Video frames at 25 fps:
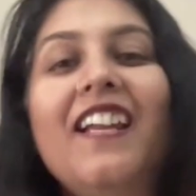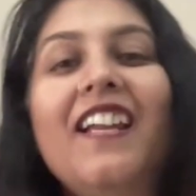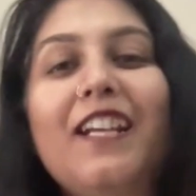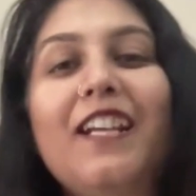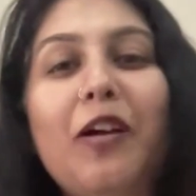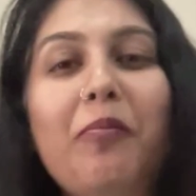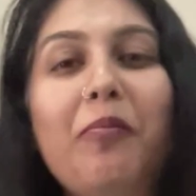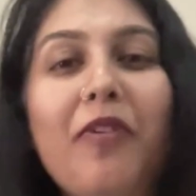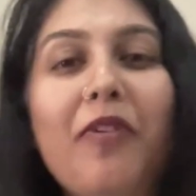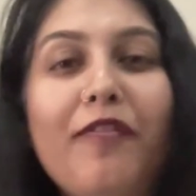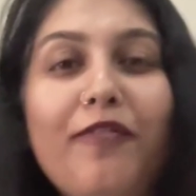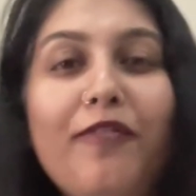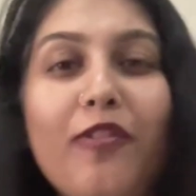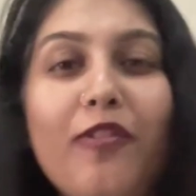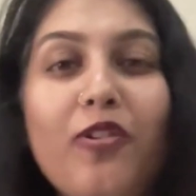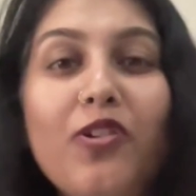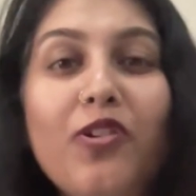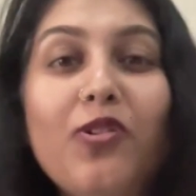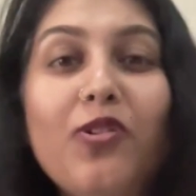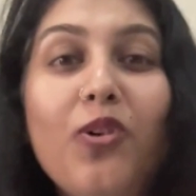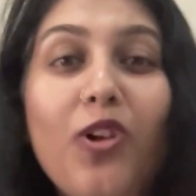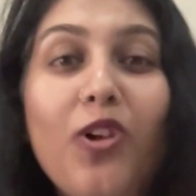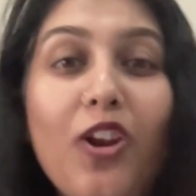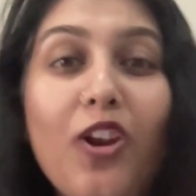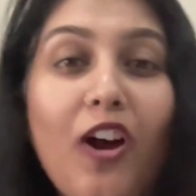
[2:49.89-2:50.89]
Number 4,
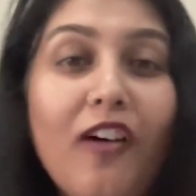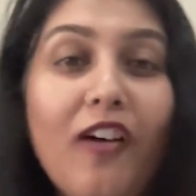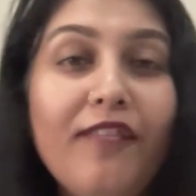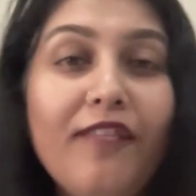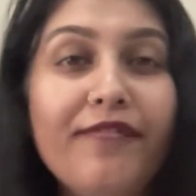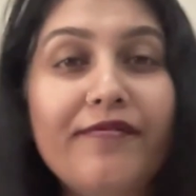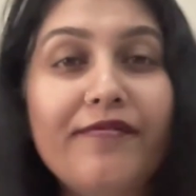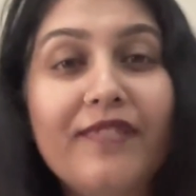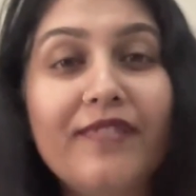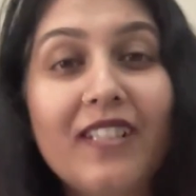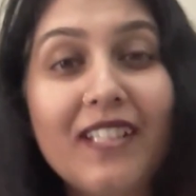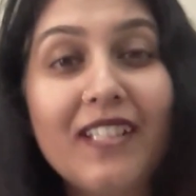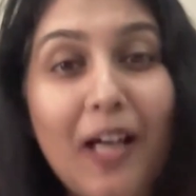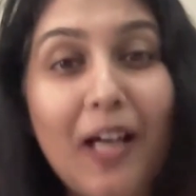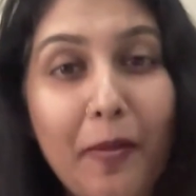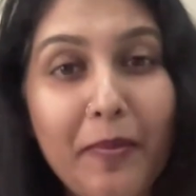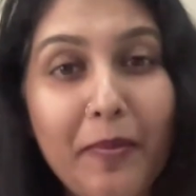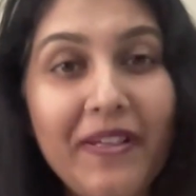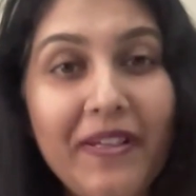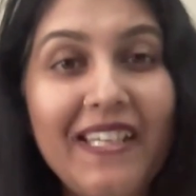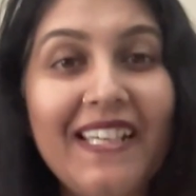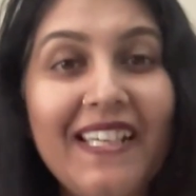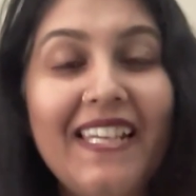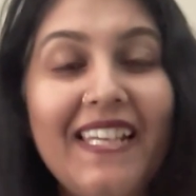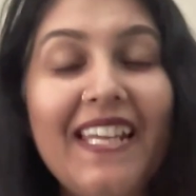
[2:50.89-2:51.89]
role of the
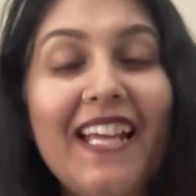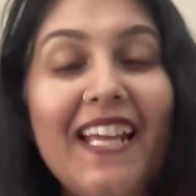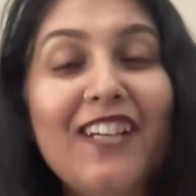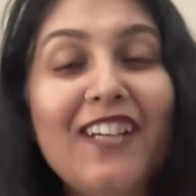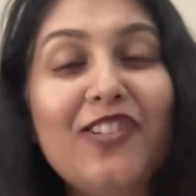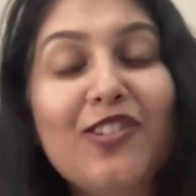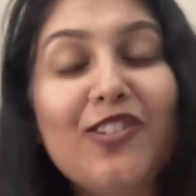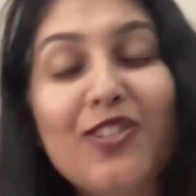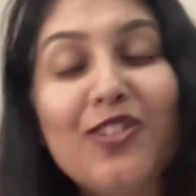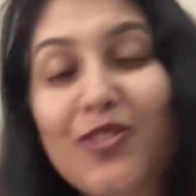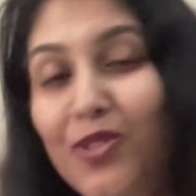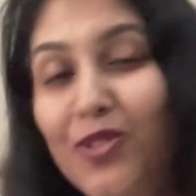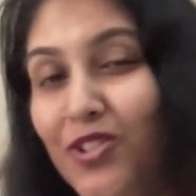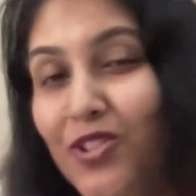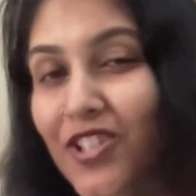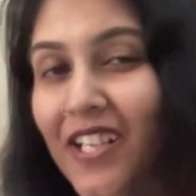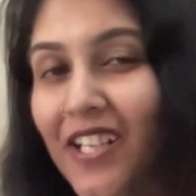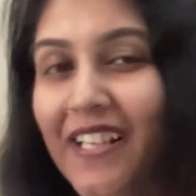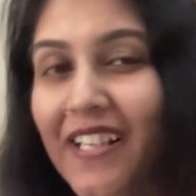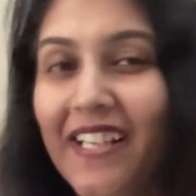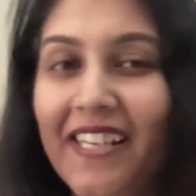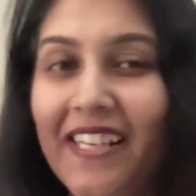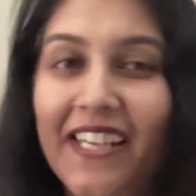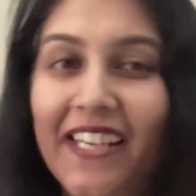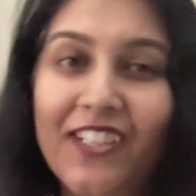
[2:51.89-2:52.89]
community and your
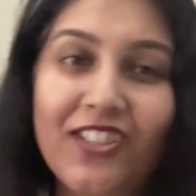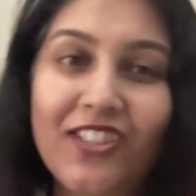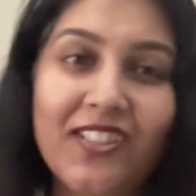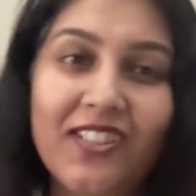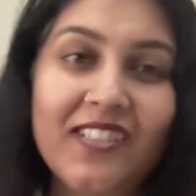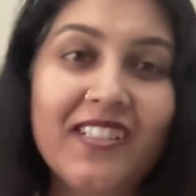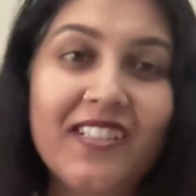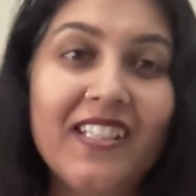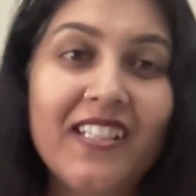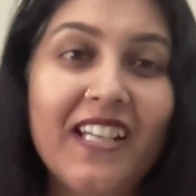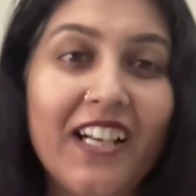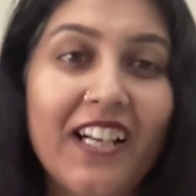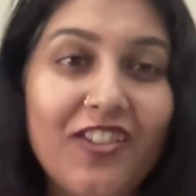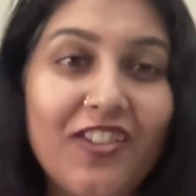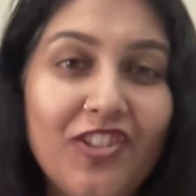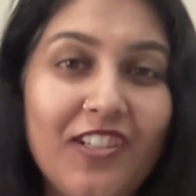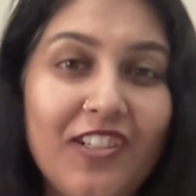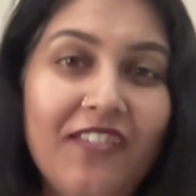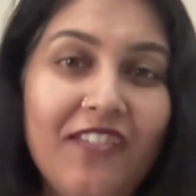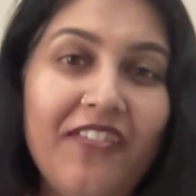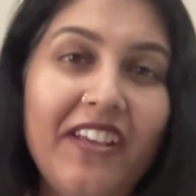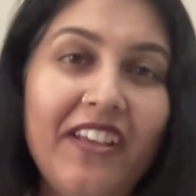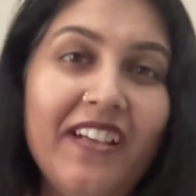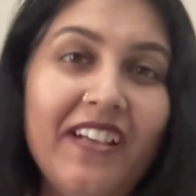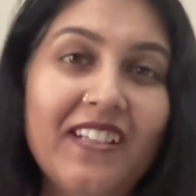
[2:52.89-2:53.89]
social connections in
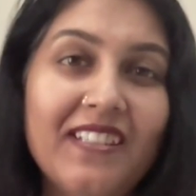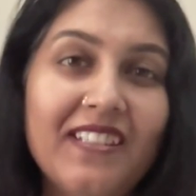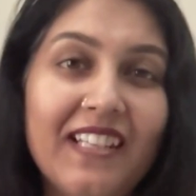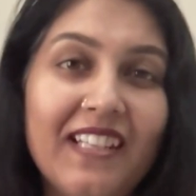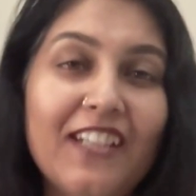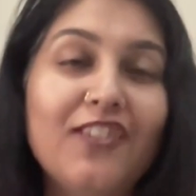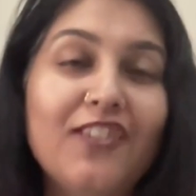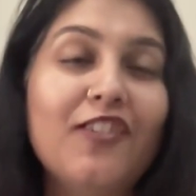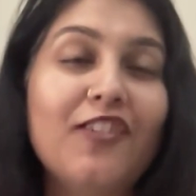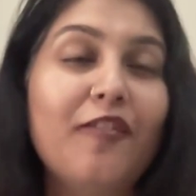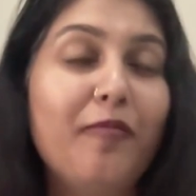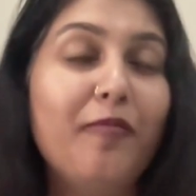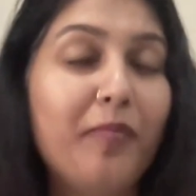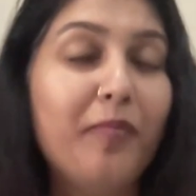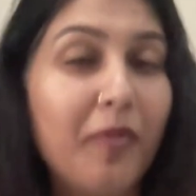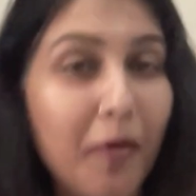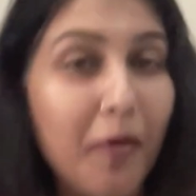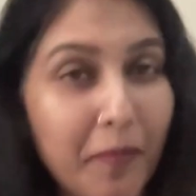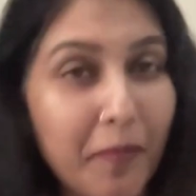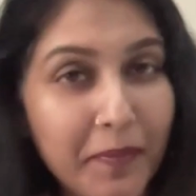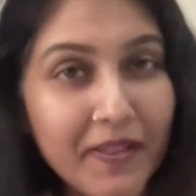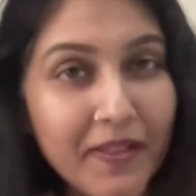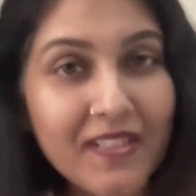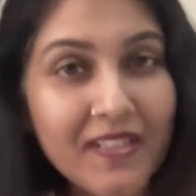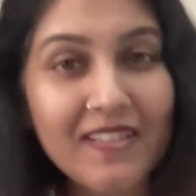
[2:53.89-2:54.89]
achieving a sense of
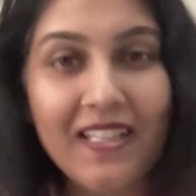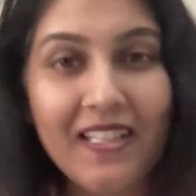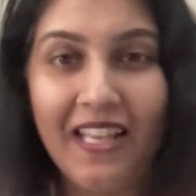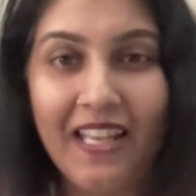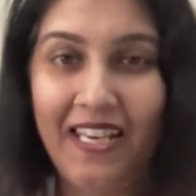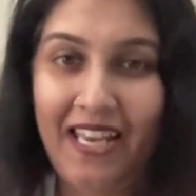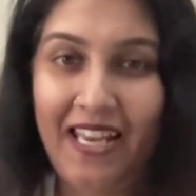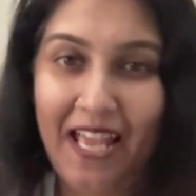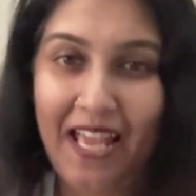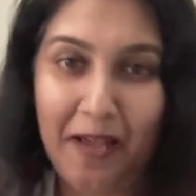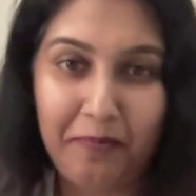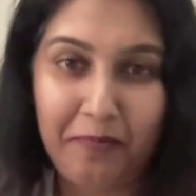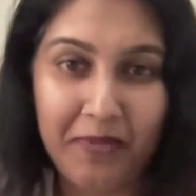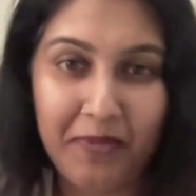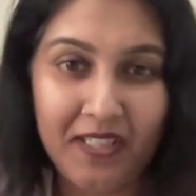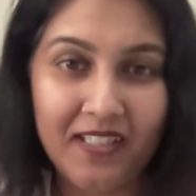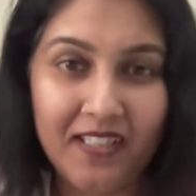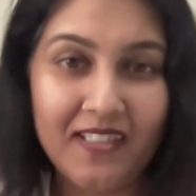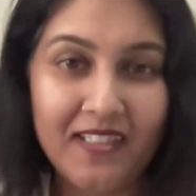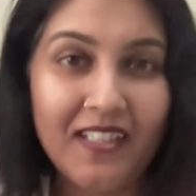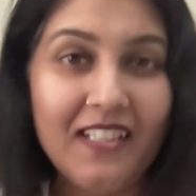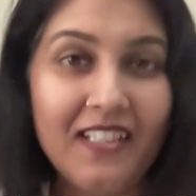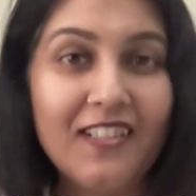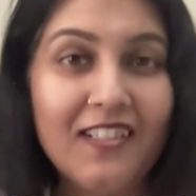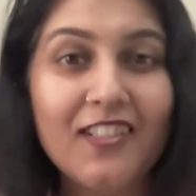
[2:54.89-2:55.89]
purpose and
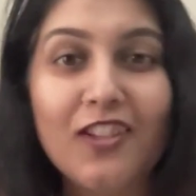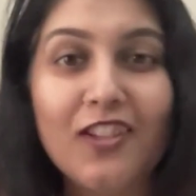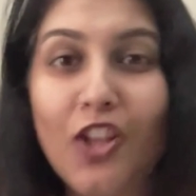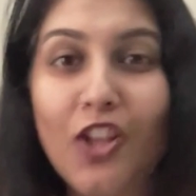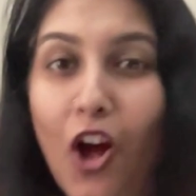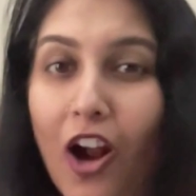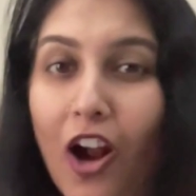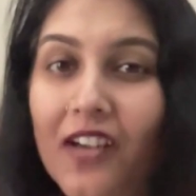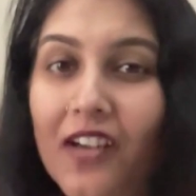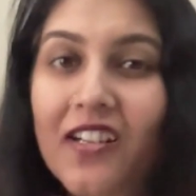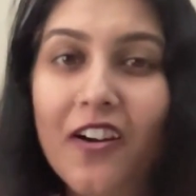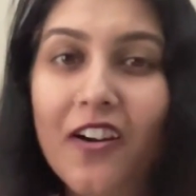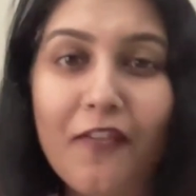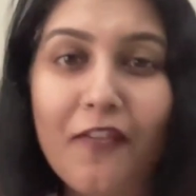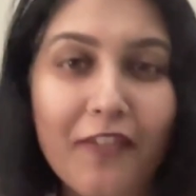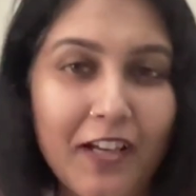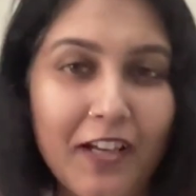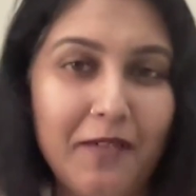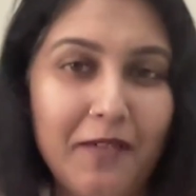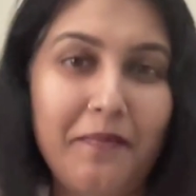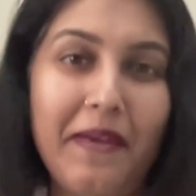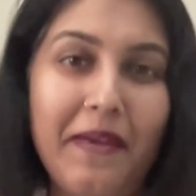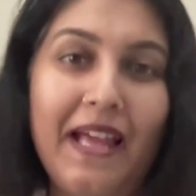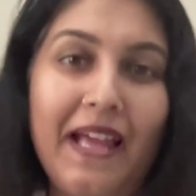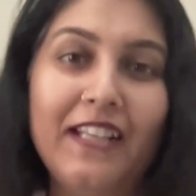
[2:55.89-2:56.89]
happiness. It's not a
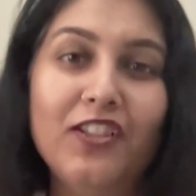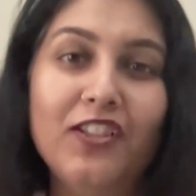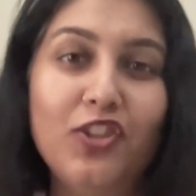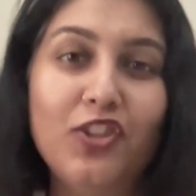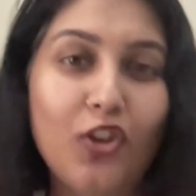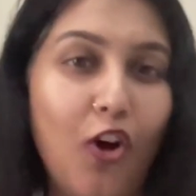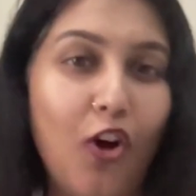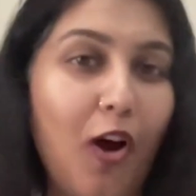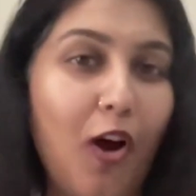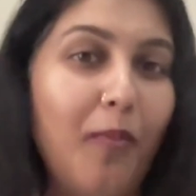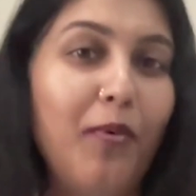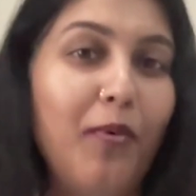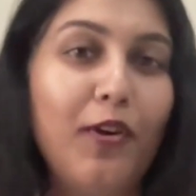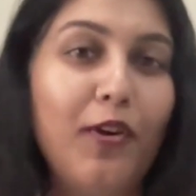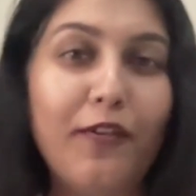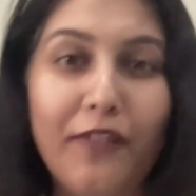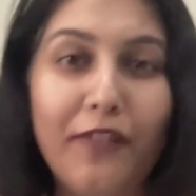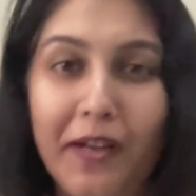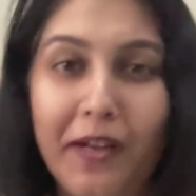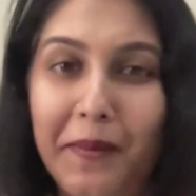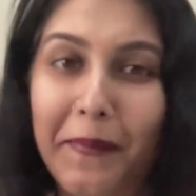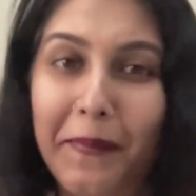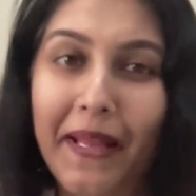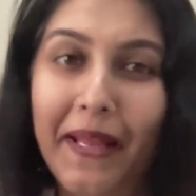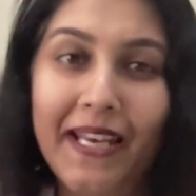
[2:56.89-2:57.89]
one man job or a
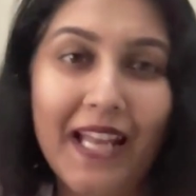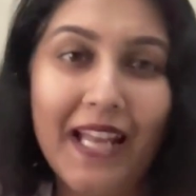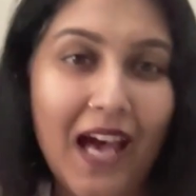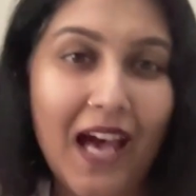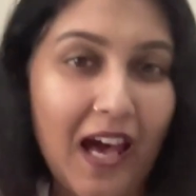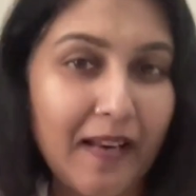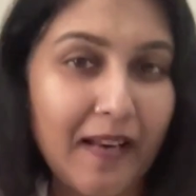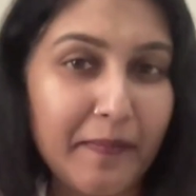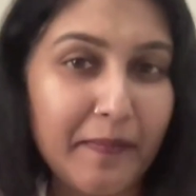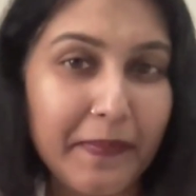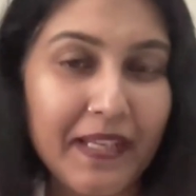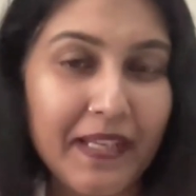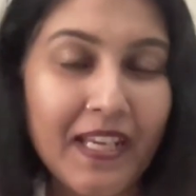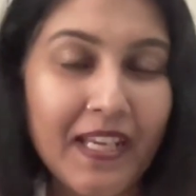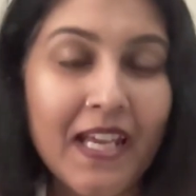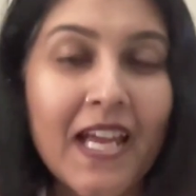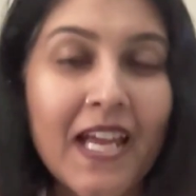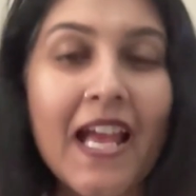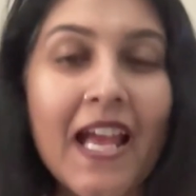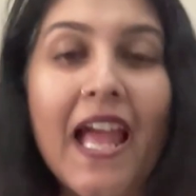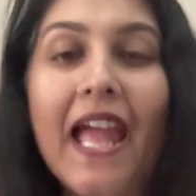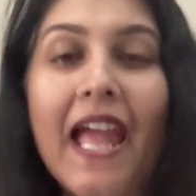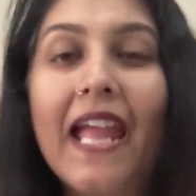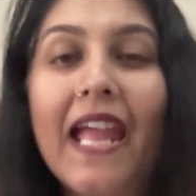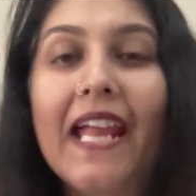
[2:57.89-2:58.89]
one man army.
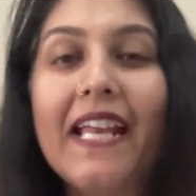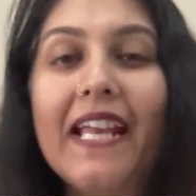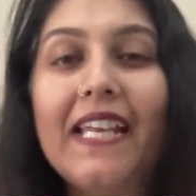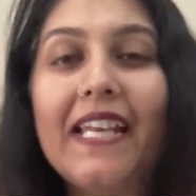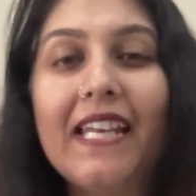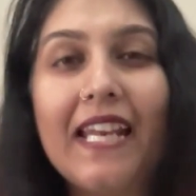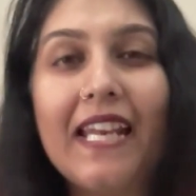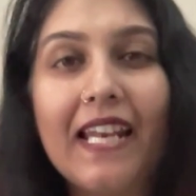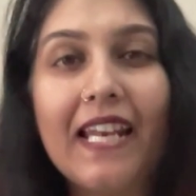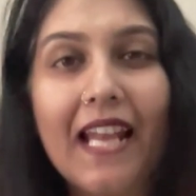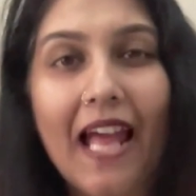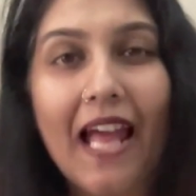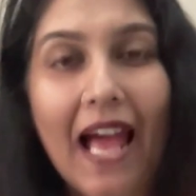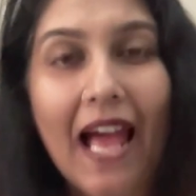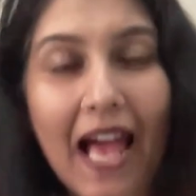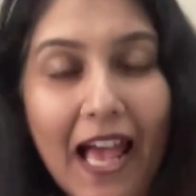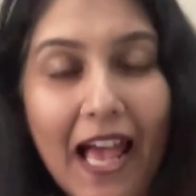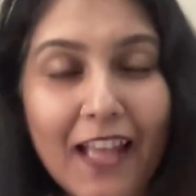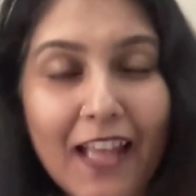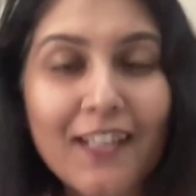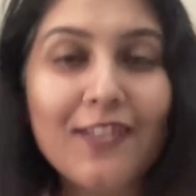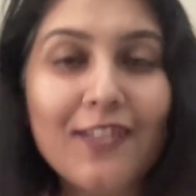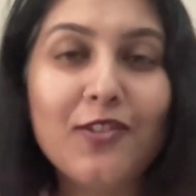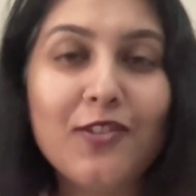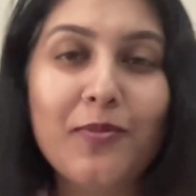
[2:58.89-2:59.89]
It
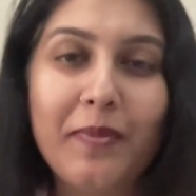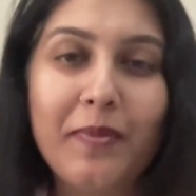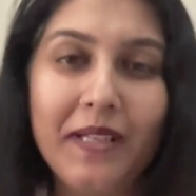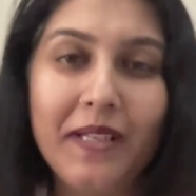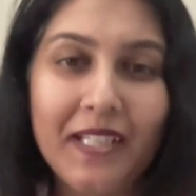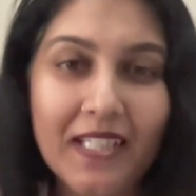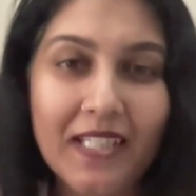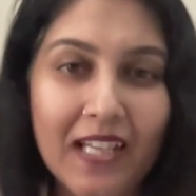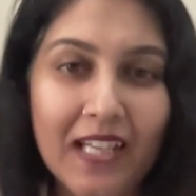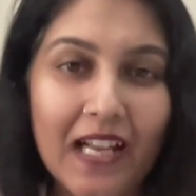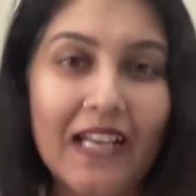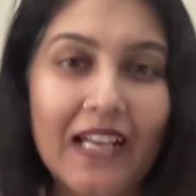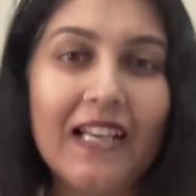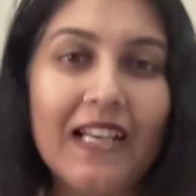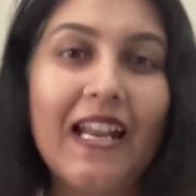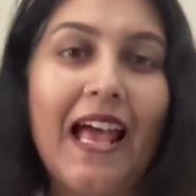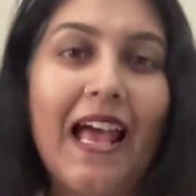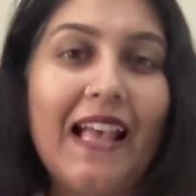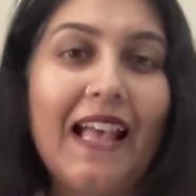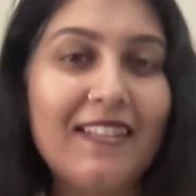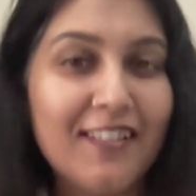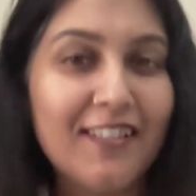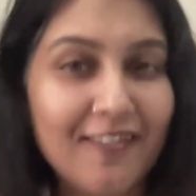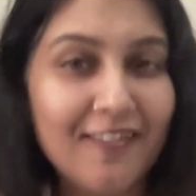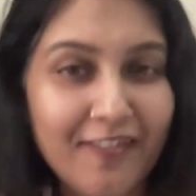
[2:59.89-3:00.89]
has to be done
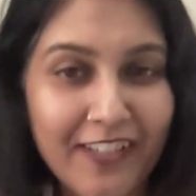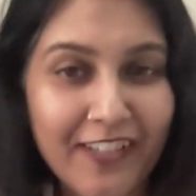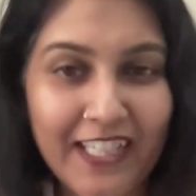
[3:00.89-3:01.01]
as a